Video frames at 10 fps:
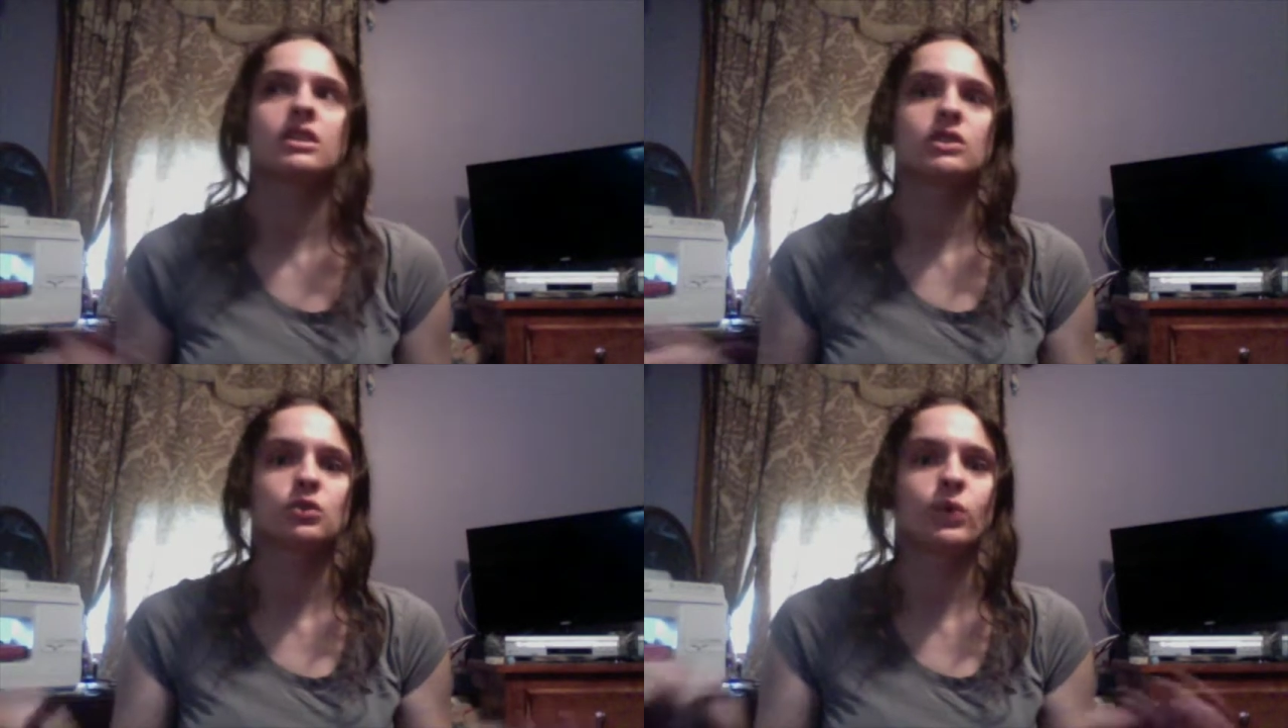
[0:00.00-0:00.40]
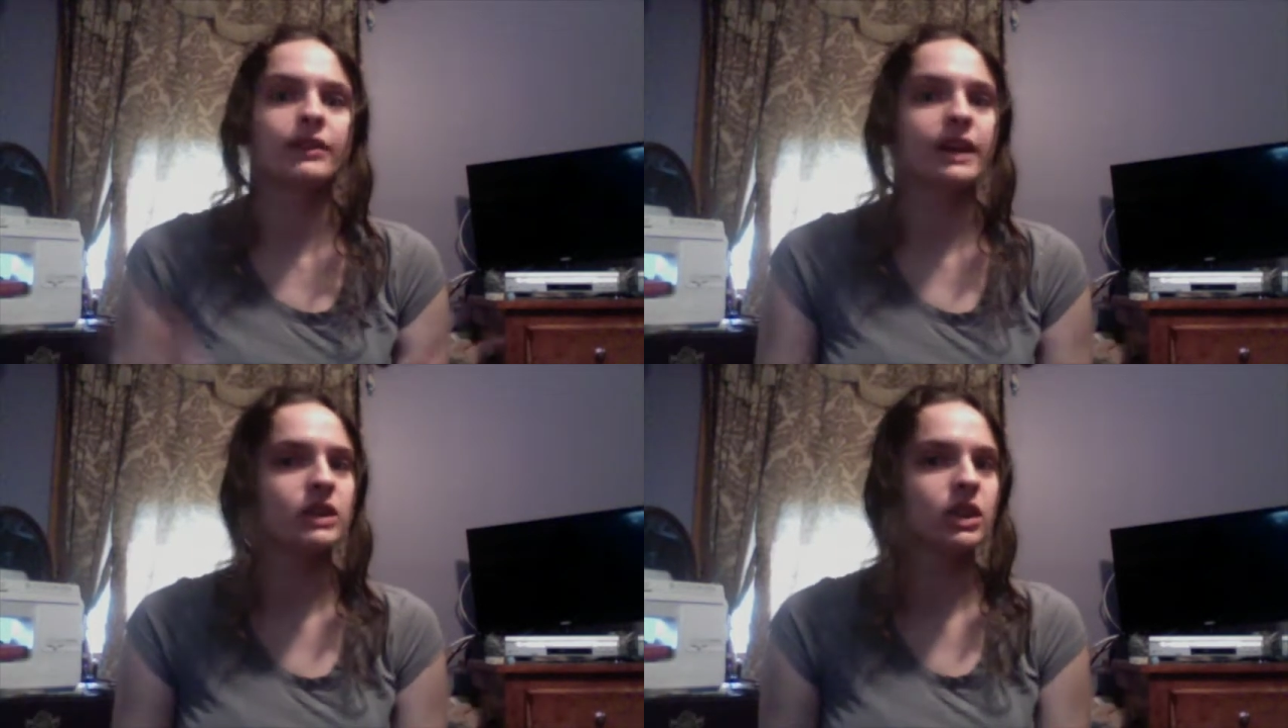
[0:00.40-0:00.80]

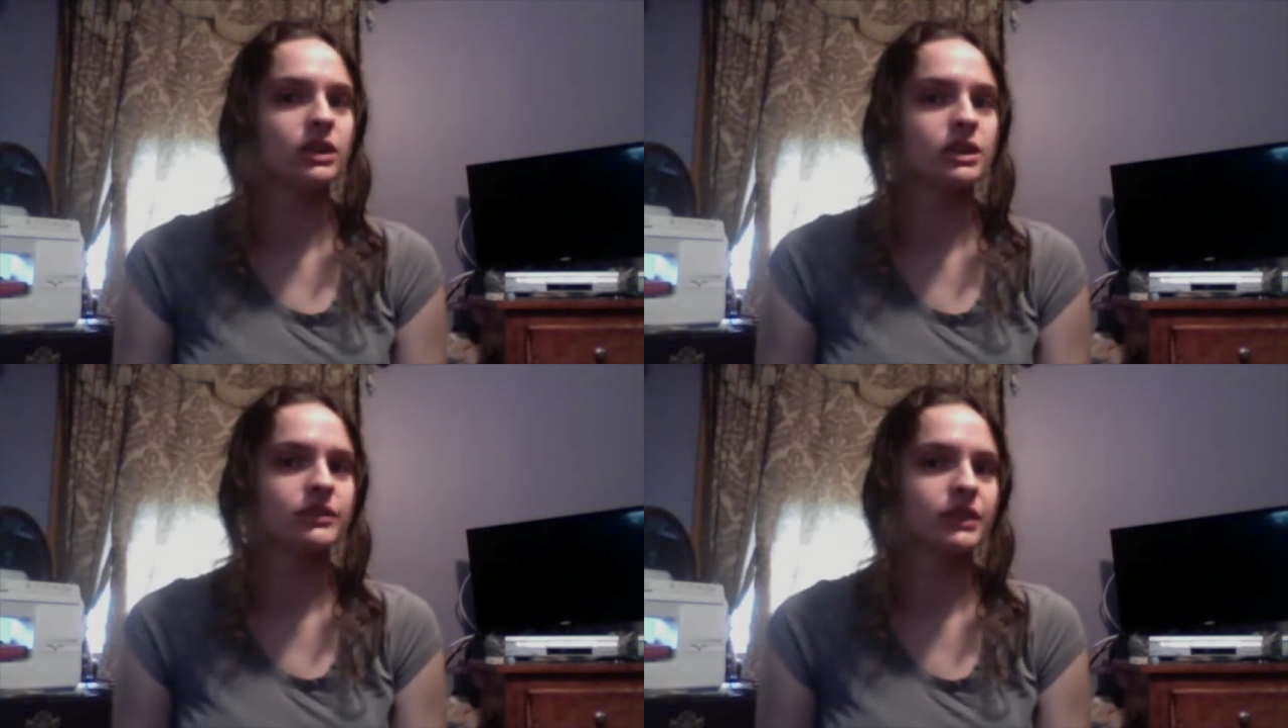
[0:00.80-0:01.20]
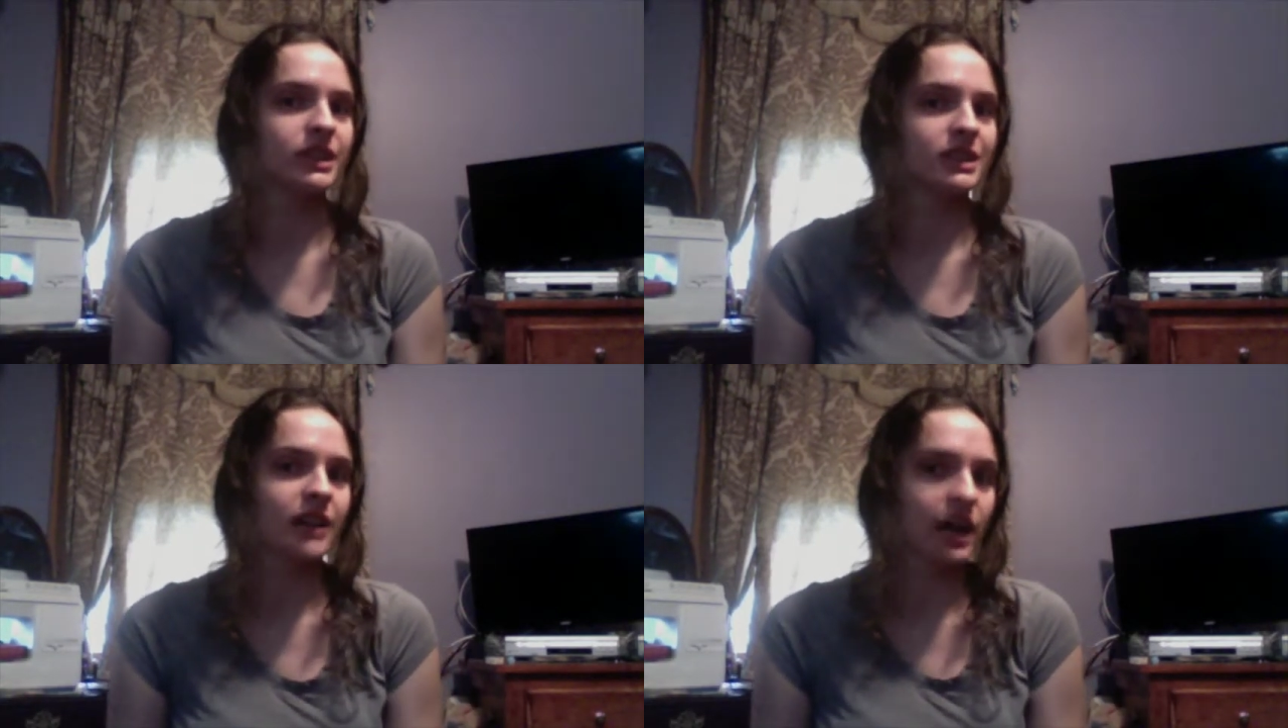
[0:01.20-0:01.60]
$25 for
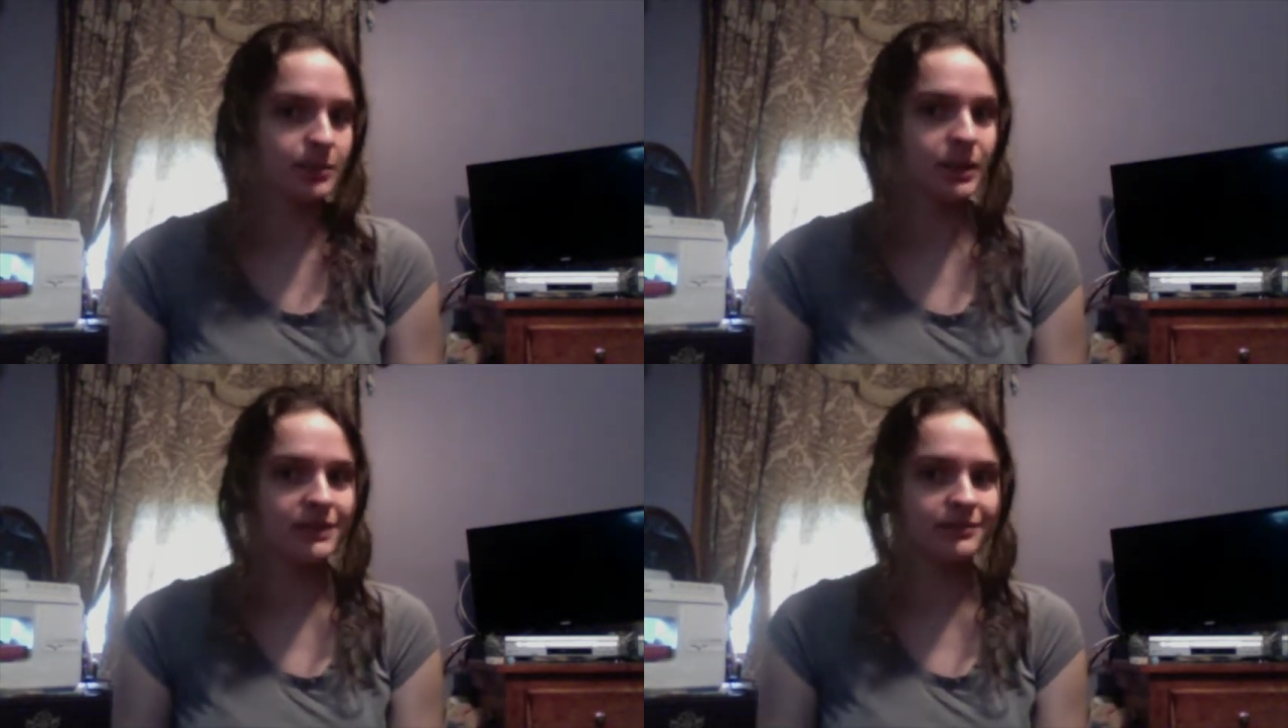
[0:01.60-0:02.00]
this cosplay.